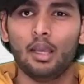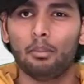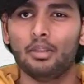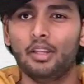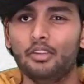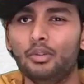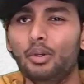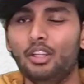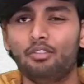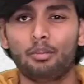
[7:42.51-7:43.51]
but there is no
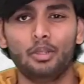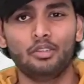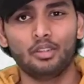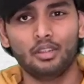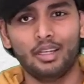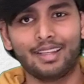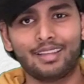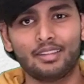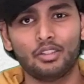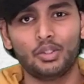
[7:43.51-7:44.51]
information
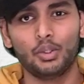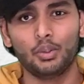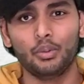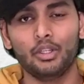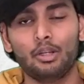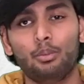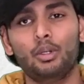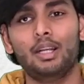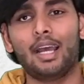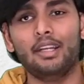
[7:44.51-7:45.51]
linking this to
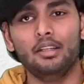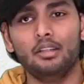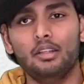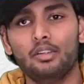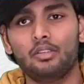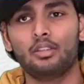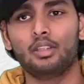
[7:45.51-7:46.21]
real-world identities.